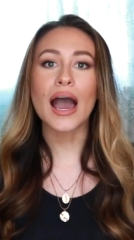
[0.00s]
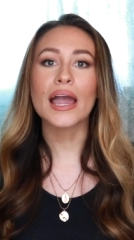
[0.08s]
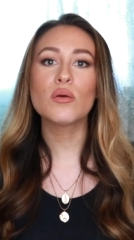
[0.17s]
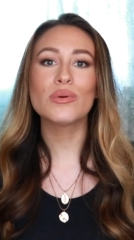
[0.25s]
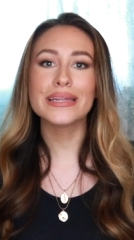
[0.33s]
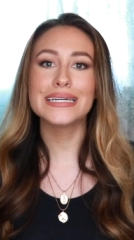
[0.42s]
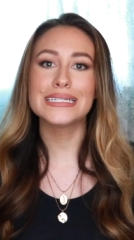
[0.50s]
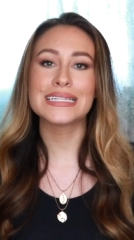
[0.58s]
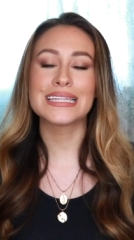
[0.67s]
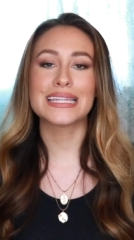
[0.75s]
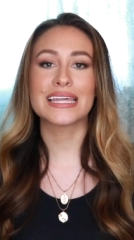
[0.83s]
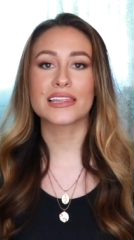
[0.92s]
I really
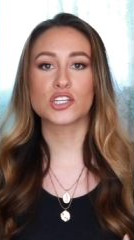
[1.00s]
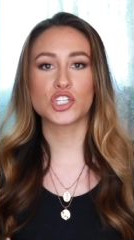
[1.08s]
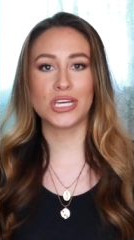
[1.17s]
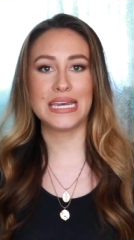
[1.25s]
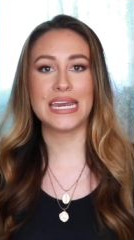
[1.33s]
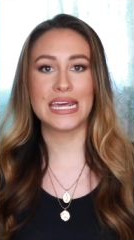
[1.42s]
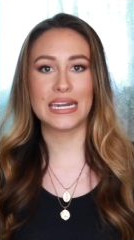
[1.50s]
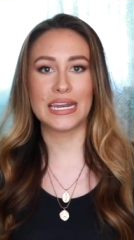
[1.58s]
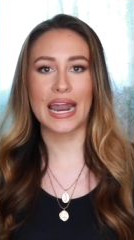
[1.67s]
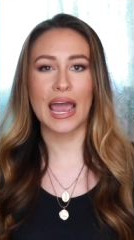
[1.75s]
didn't think that she needed it.